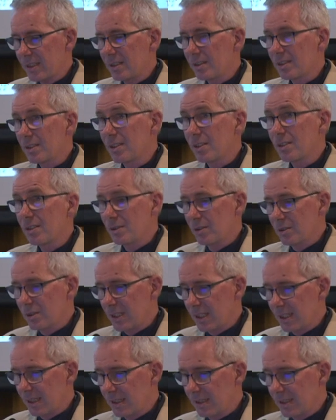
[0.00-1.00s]
into the New
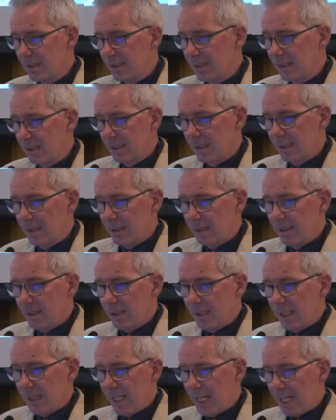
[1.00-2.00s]
Zealand
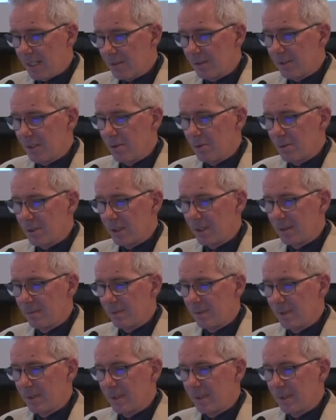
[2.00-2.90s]
agriculture,